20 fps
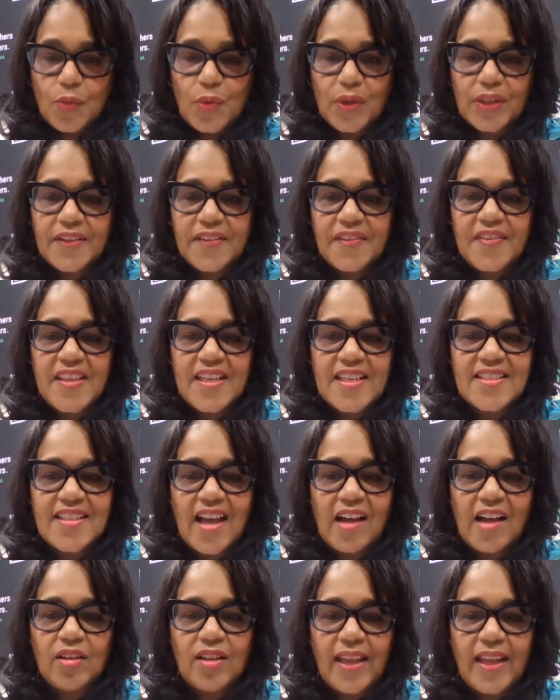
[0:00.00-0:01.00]
One of the things
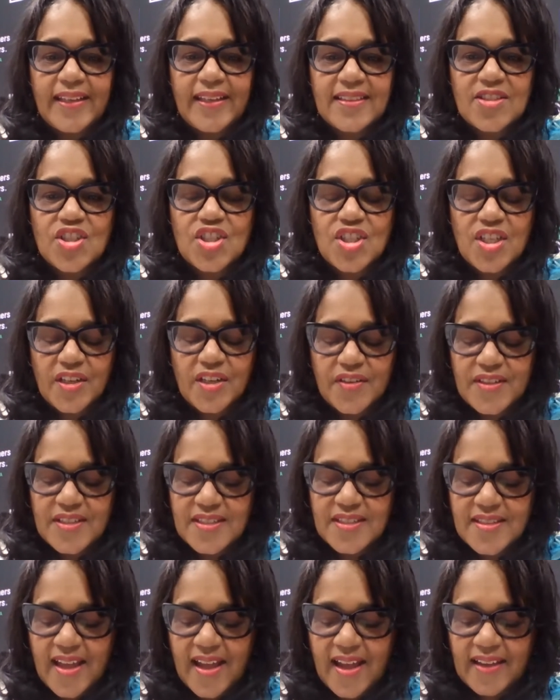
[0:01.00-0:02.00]
I'll like to share
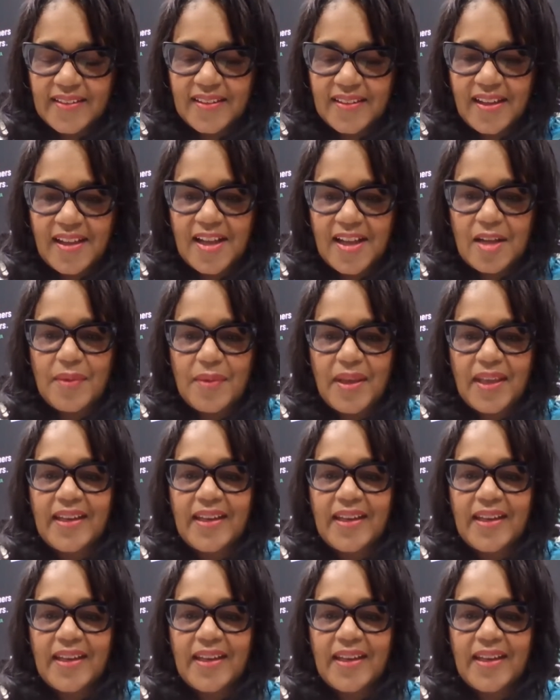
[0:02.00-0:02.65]
is that, um,